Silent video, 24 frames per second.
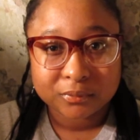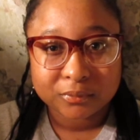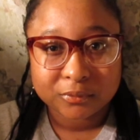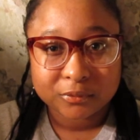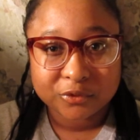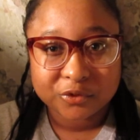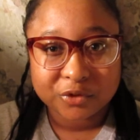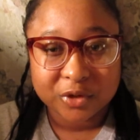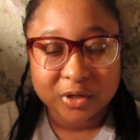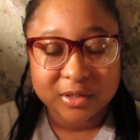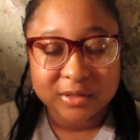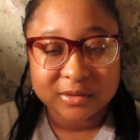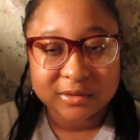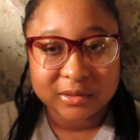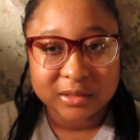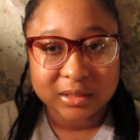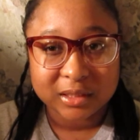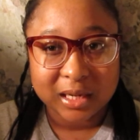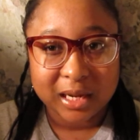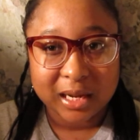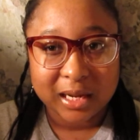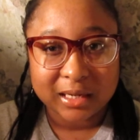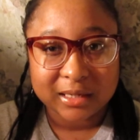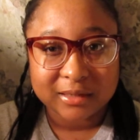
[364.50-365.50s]
to see
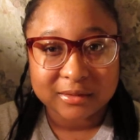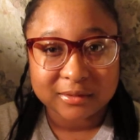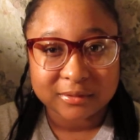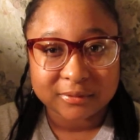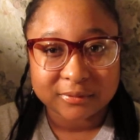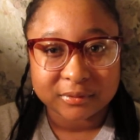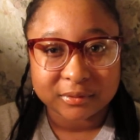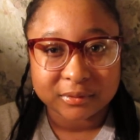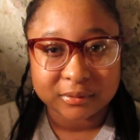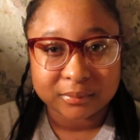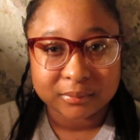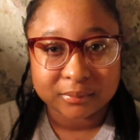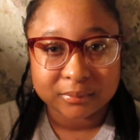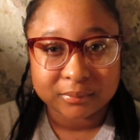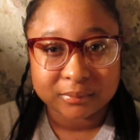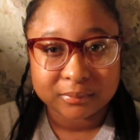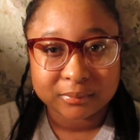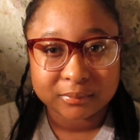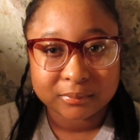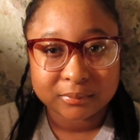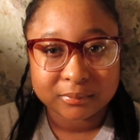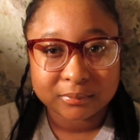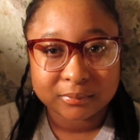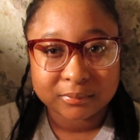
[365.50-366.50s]
the eyes of a
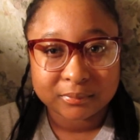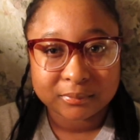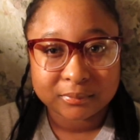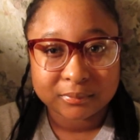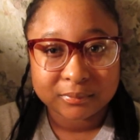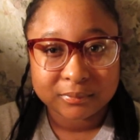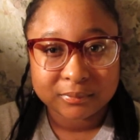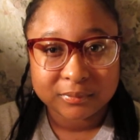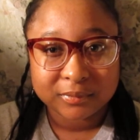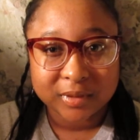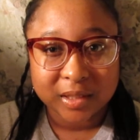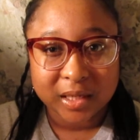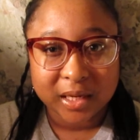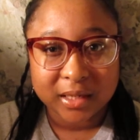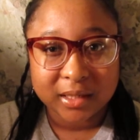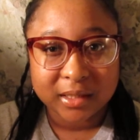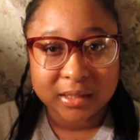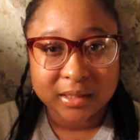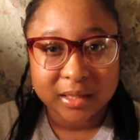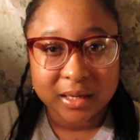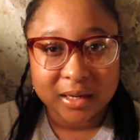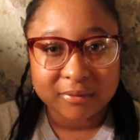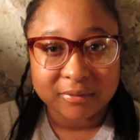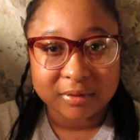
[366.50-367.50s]
day in the
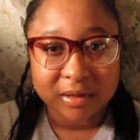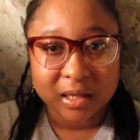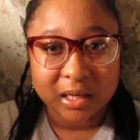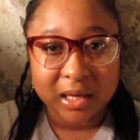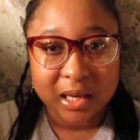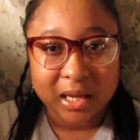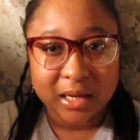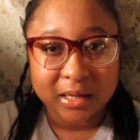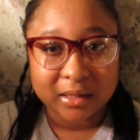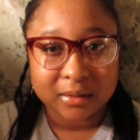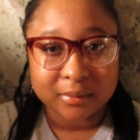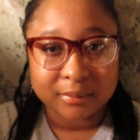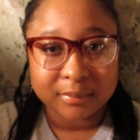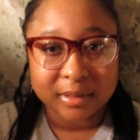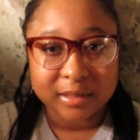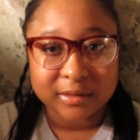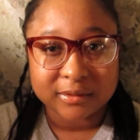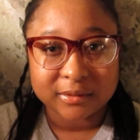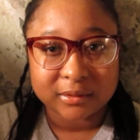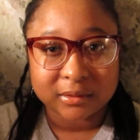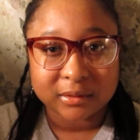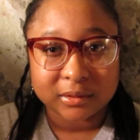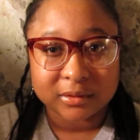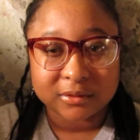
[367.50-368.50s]
day of a client,
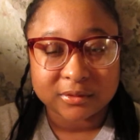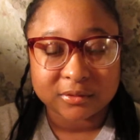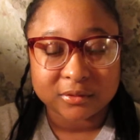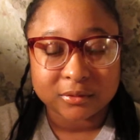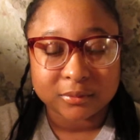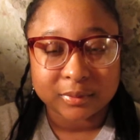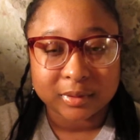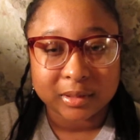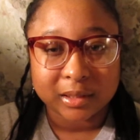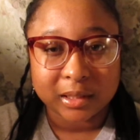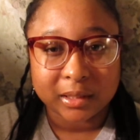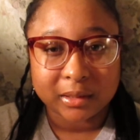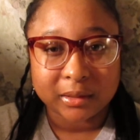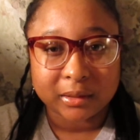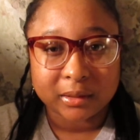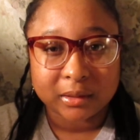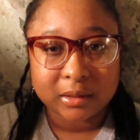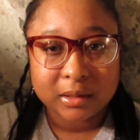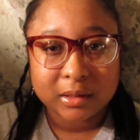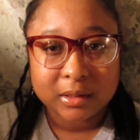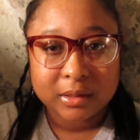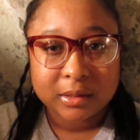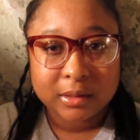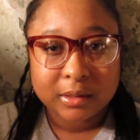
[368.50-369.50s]
basically. So we're like
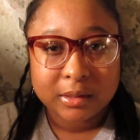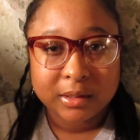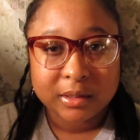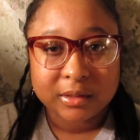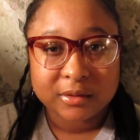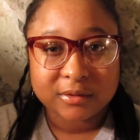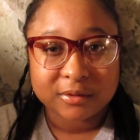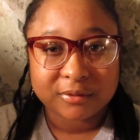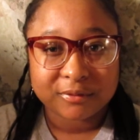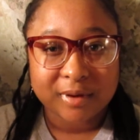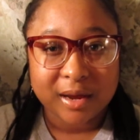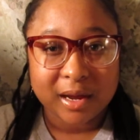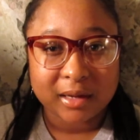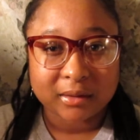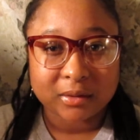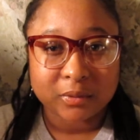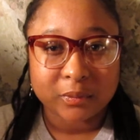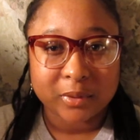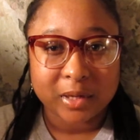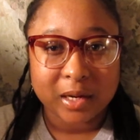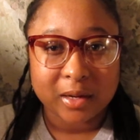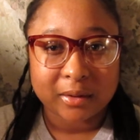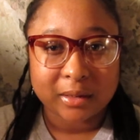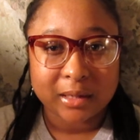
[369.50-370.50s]
interacting
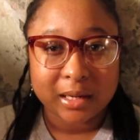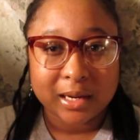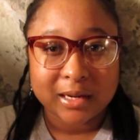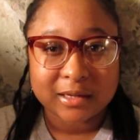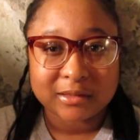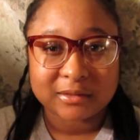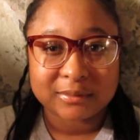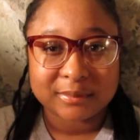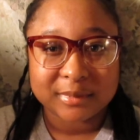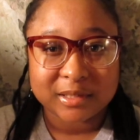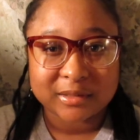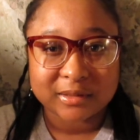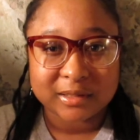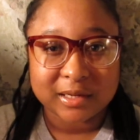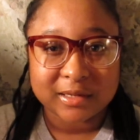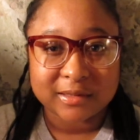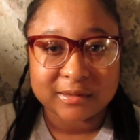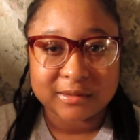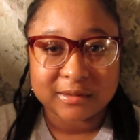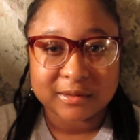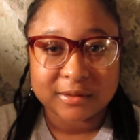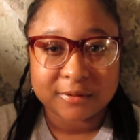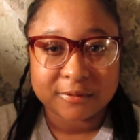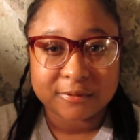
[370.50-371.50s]
with our classmates
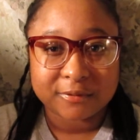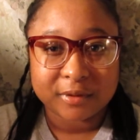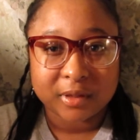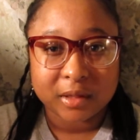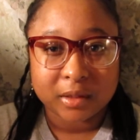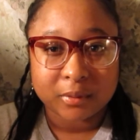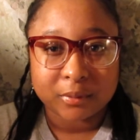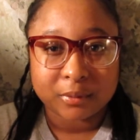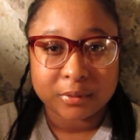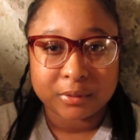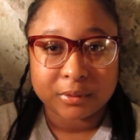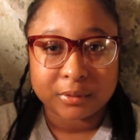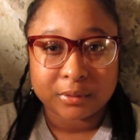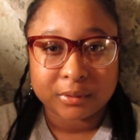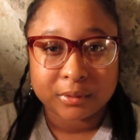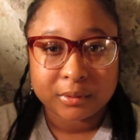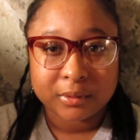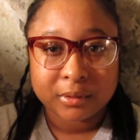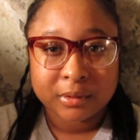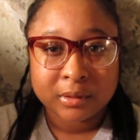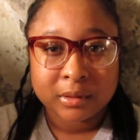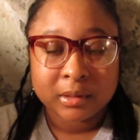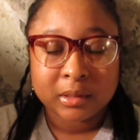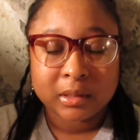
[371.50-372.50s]
as if they were
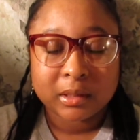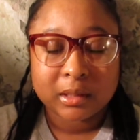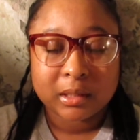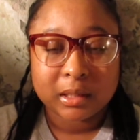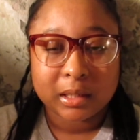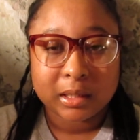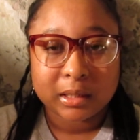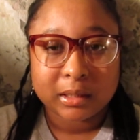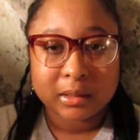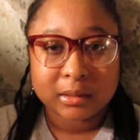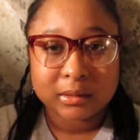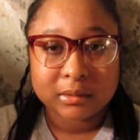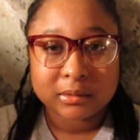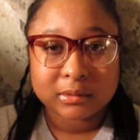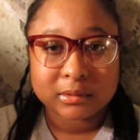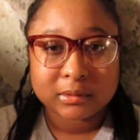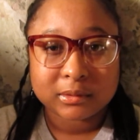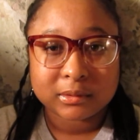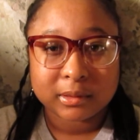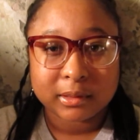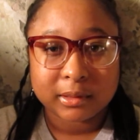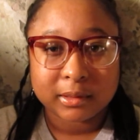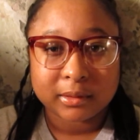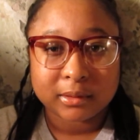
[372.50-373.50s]

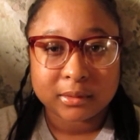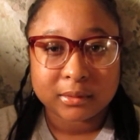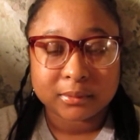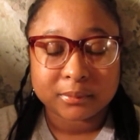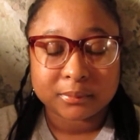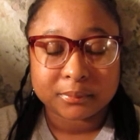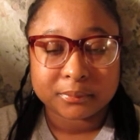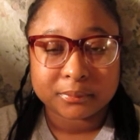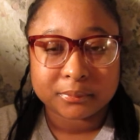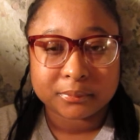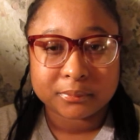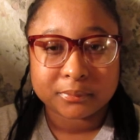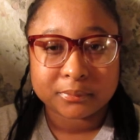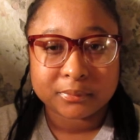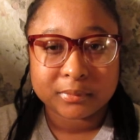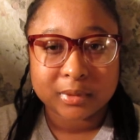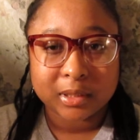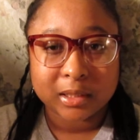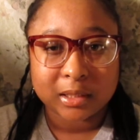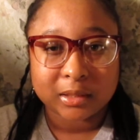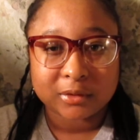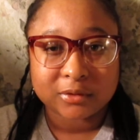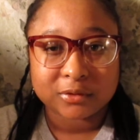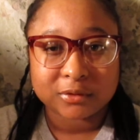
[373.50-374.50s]
clients.
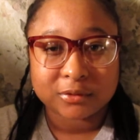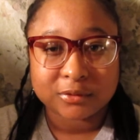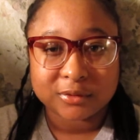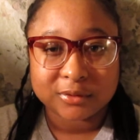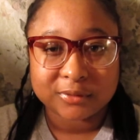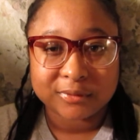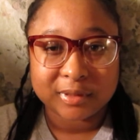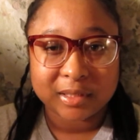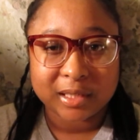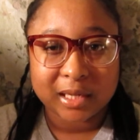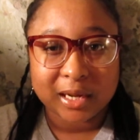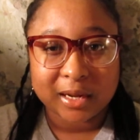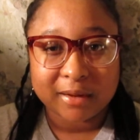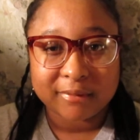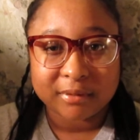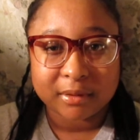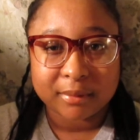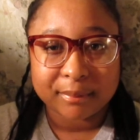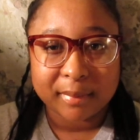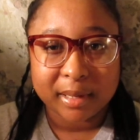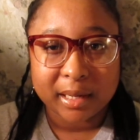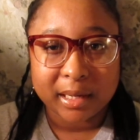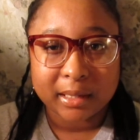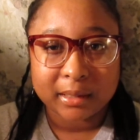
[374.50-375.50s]
Then I told you already I have the
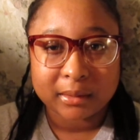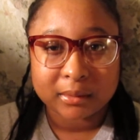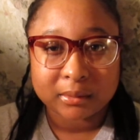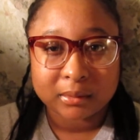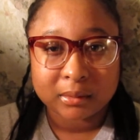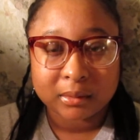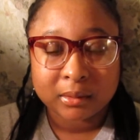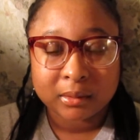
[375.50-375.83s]
math,